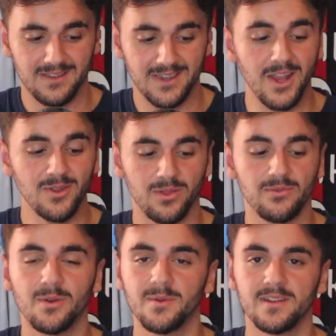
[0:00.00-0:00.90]
Can you
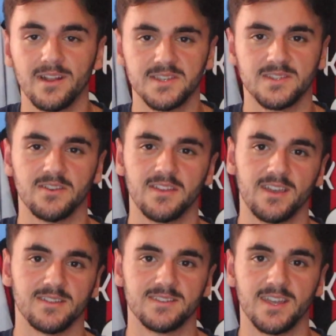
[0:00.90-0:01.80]
throw in Leicester in
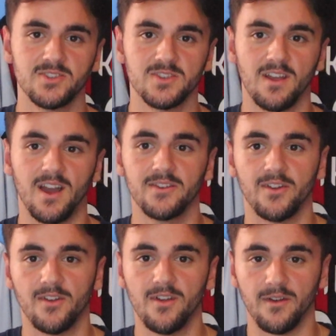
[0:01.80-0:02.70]
that contention? I
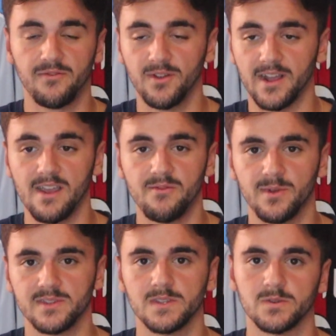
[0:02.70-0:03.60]
don't know. I feel like
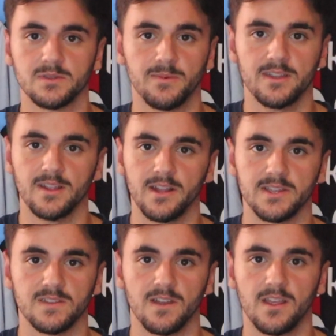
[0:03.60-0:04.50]
everyone's disrespected
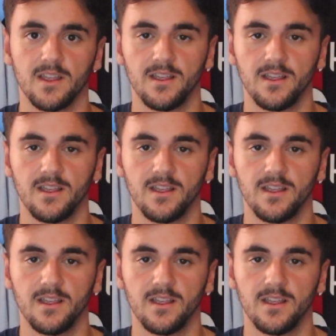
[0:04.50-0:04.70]
Leicester.